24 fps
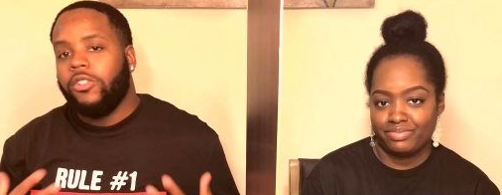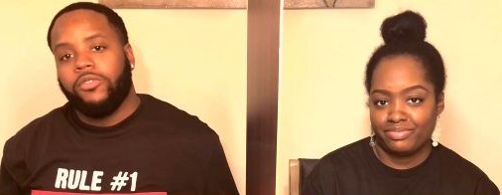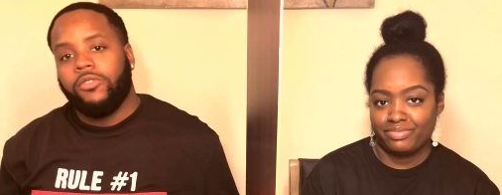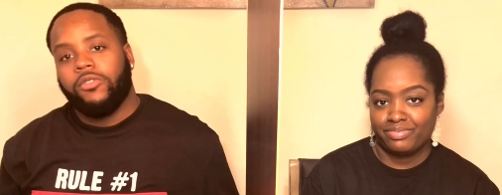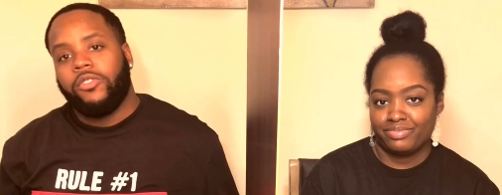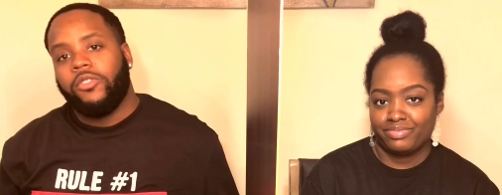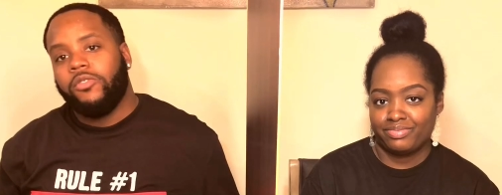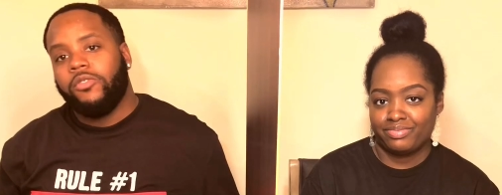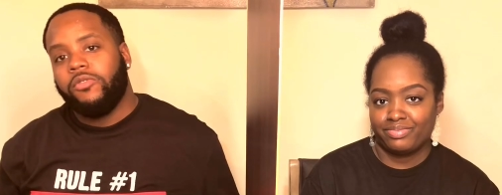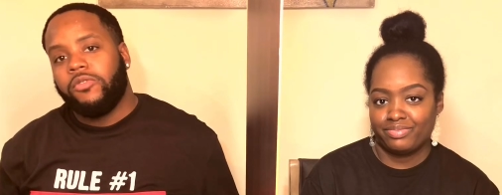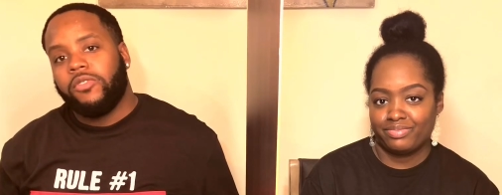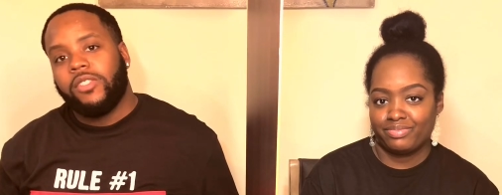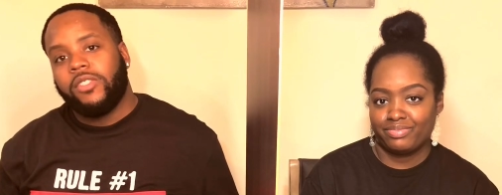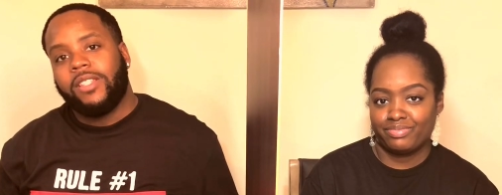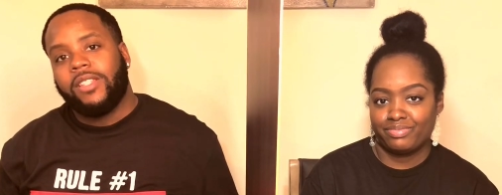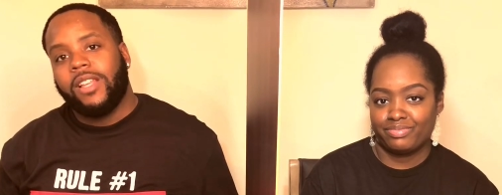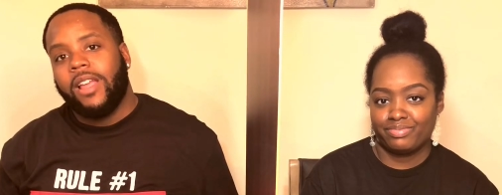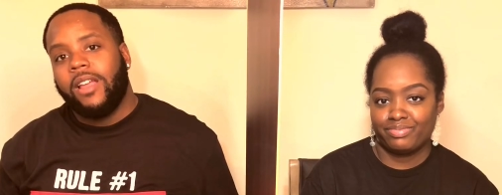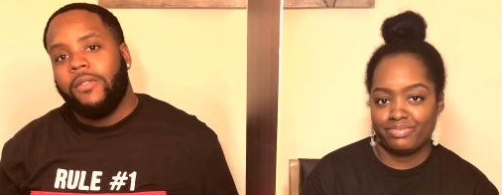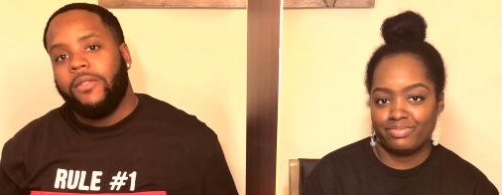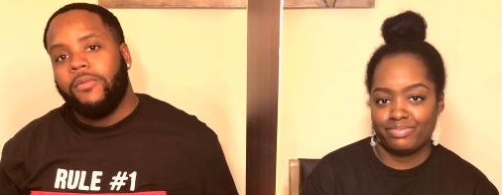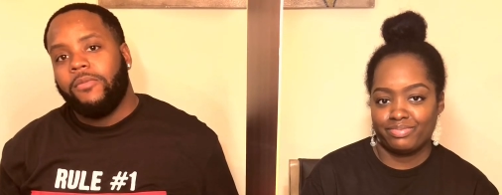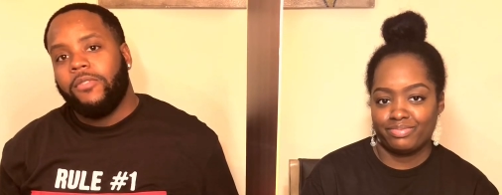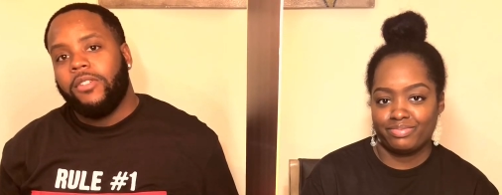Speaker 1: going to choose the
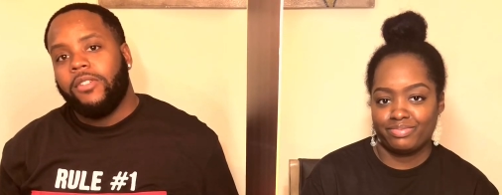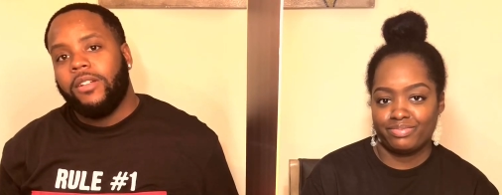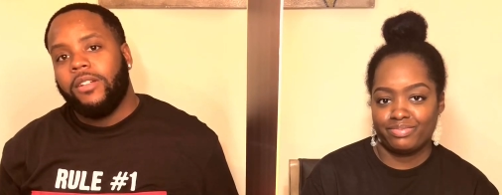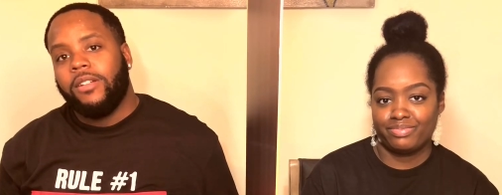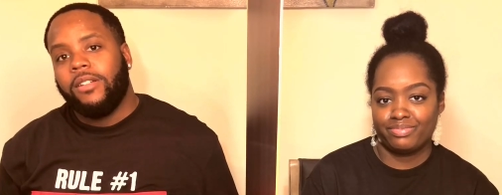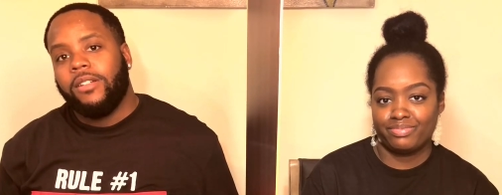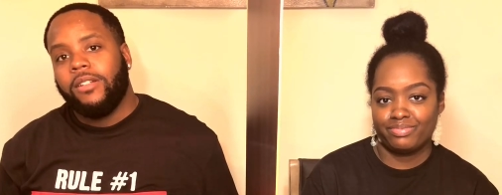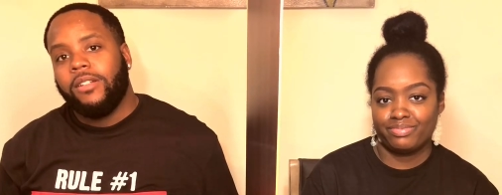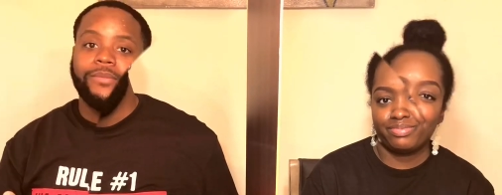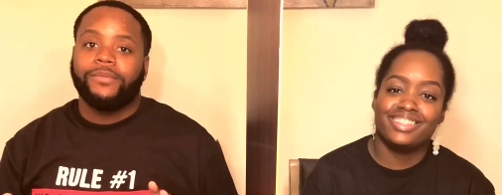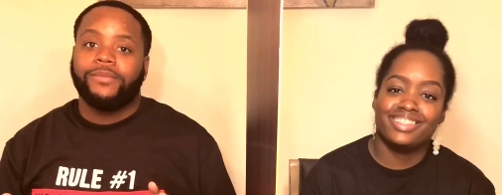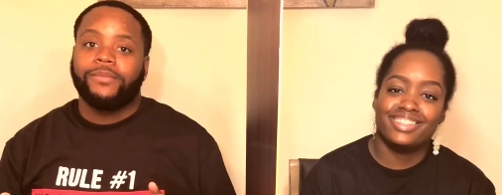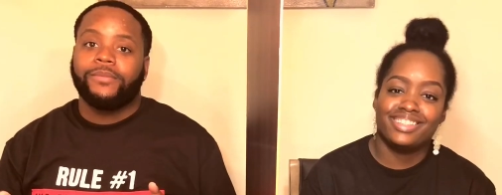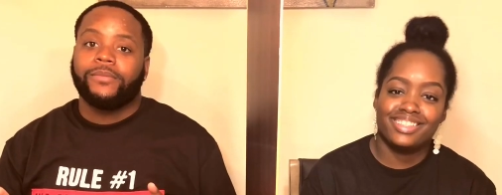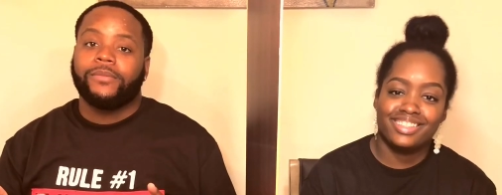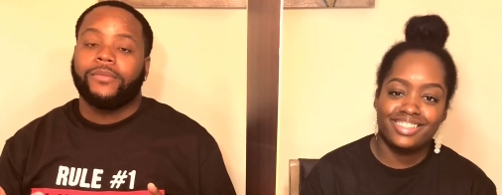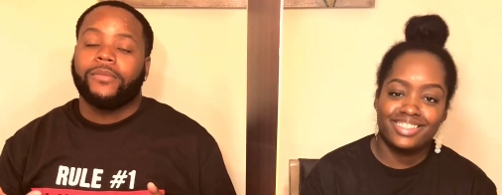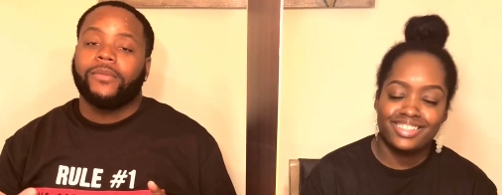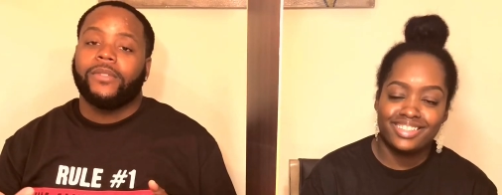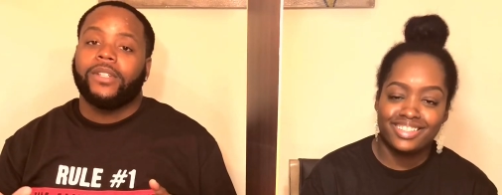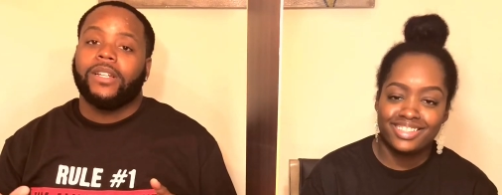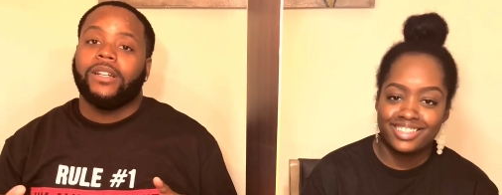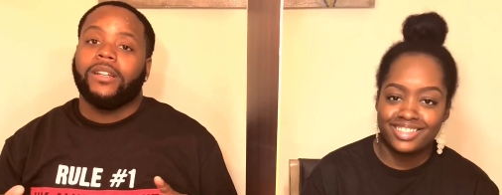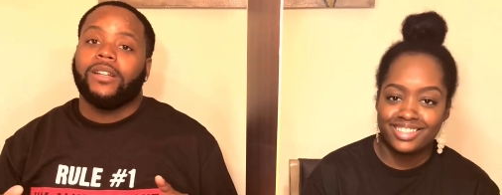same one.
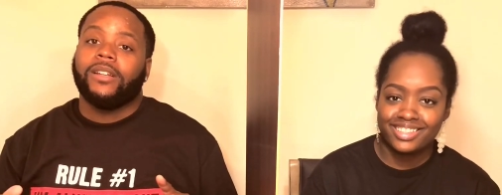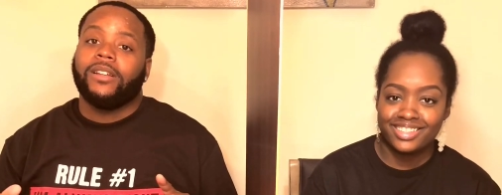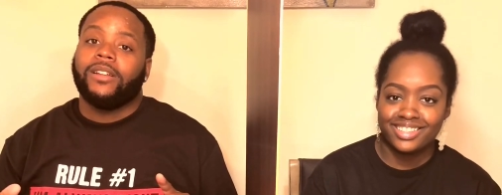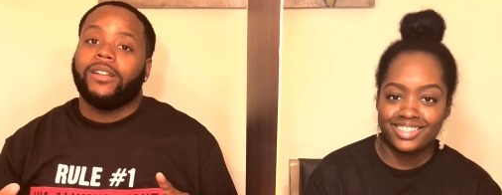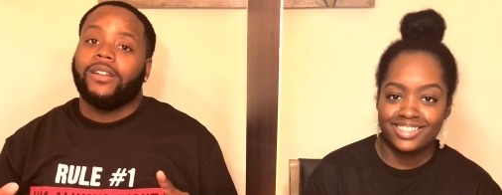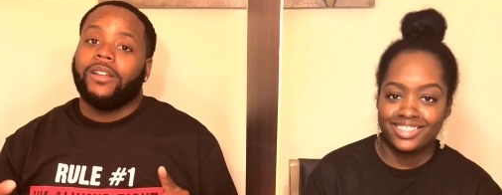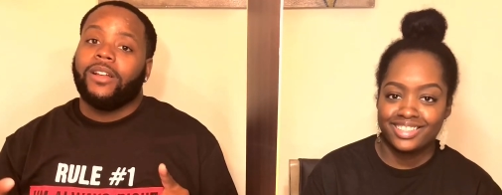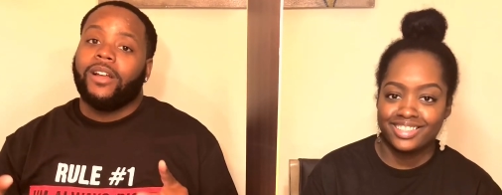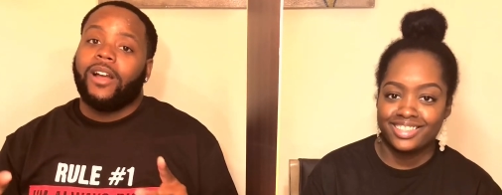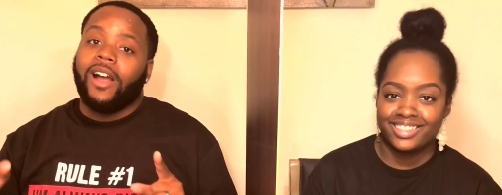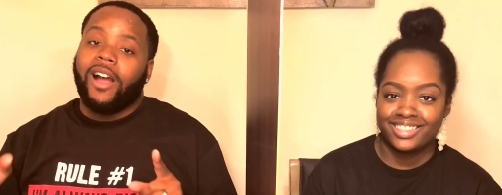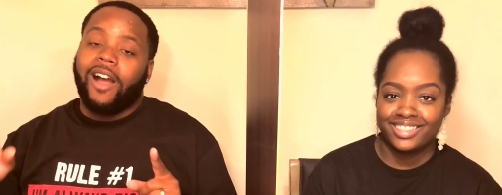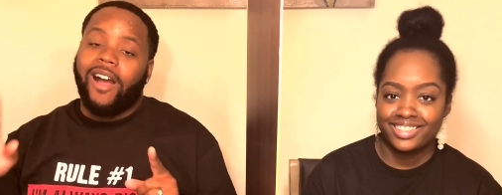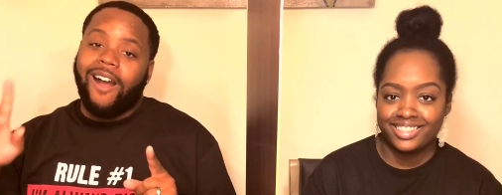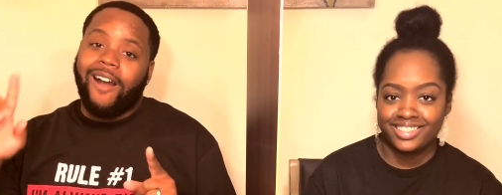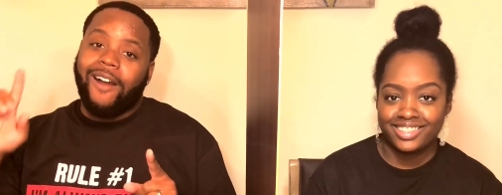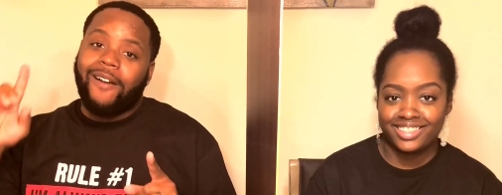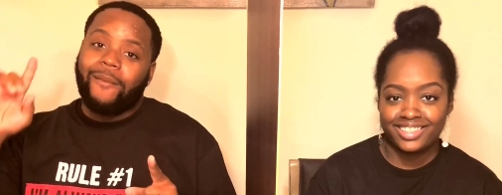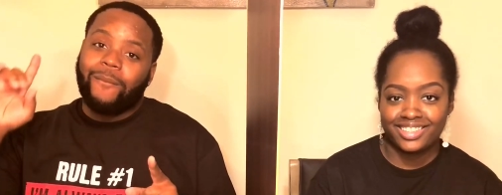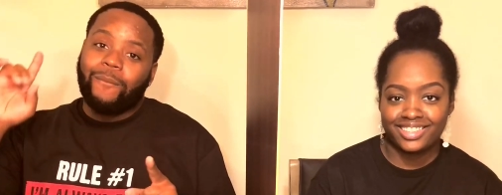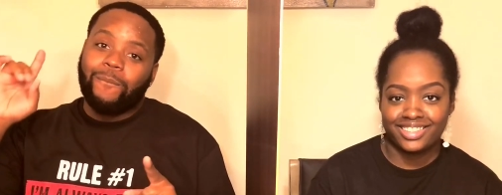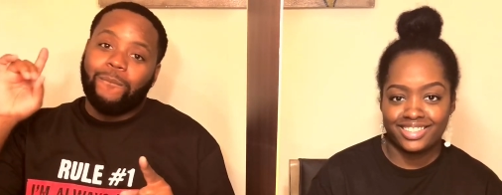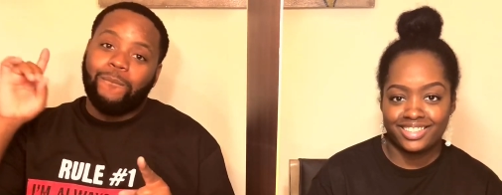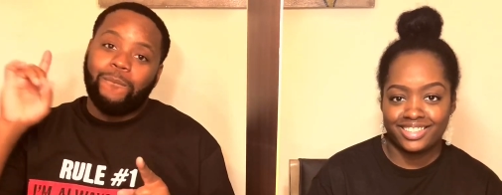
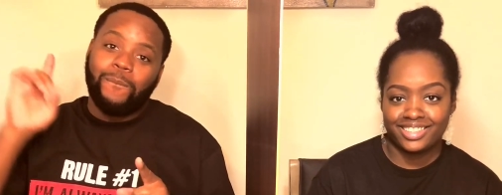Our